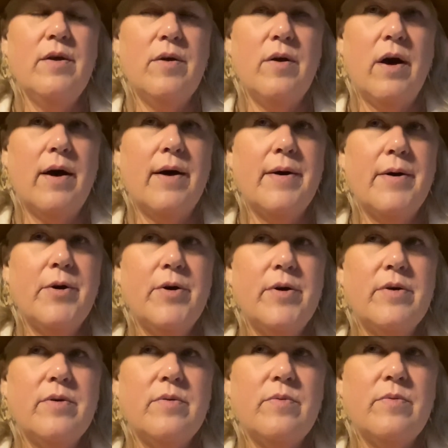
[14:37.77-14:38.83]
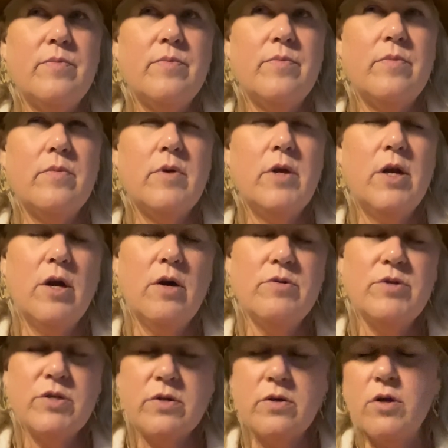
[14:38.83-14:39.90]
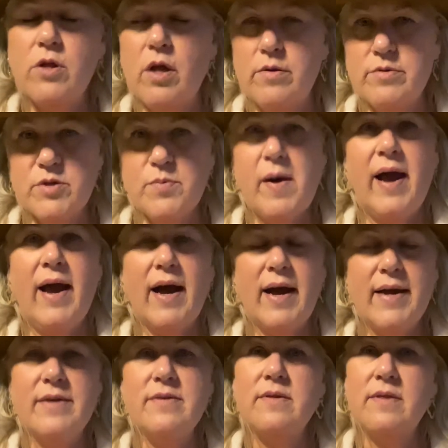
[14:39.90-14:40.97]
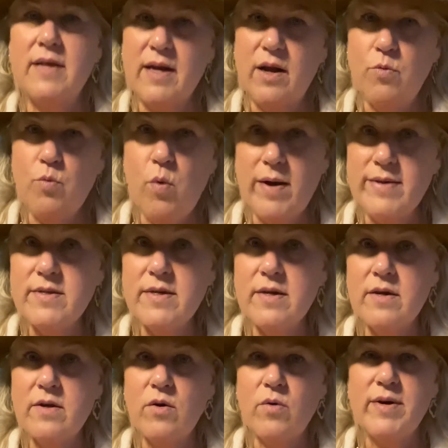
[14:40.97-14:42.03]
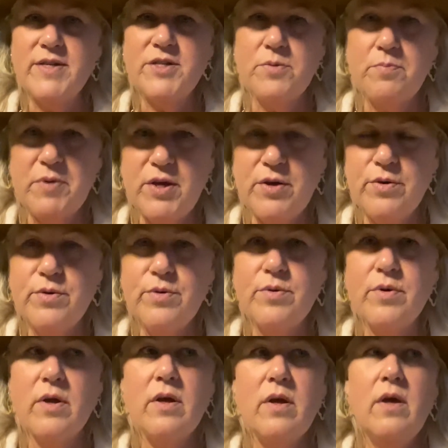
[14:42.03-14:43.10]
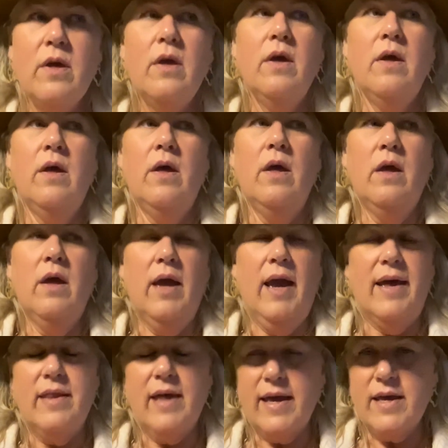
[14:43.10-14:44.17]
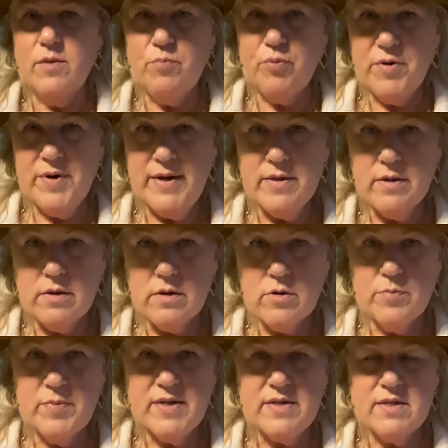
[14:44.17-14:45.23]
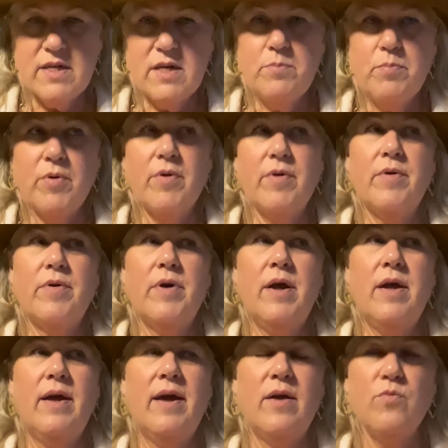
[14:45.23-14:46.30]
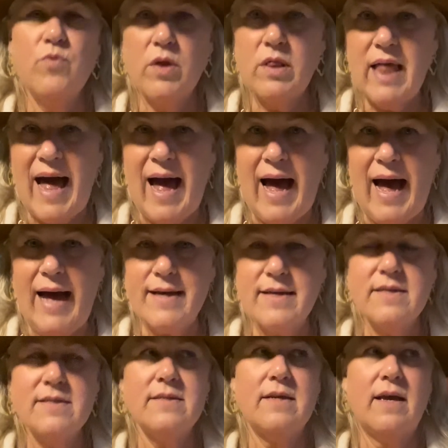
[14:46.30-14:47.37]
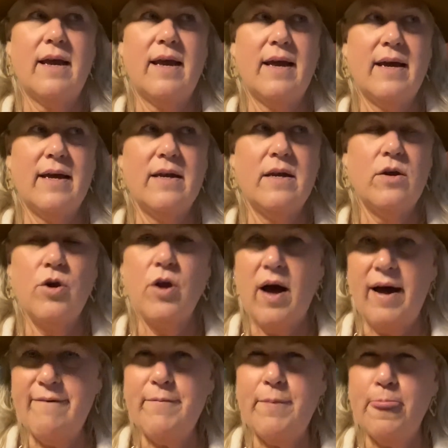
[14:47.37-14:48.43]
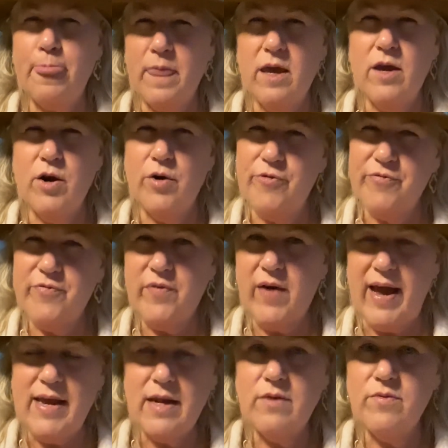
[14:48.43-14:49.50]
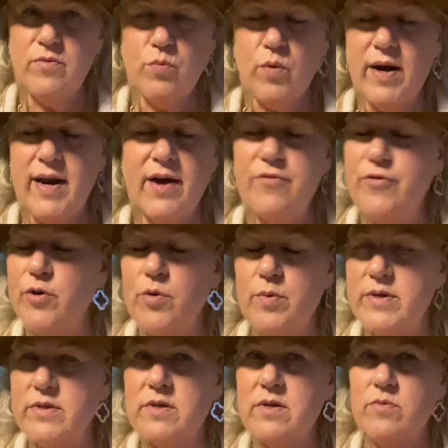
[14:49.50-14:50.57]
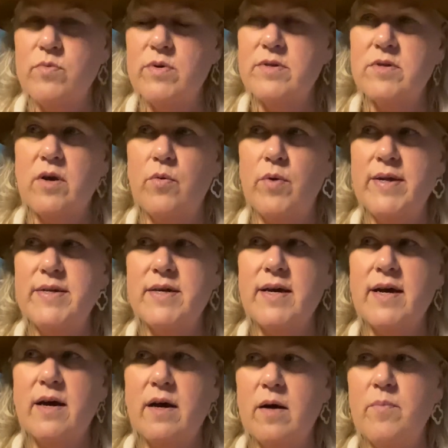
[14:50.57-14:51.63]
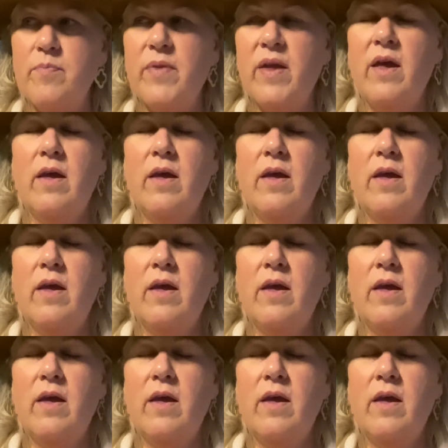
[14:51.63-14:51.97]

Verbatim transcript: uh, you know, close my eyes and then I wasn't going to puke and I could breathe a little bit deeper and relax and not, you know, fight whatever was was going to come.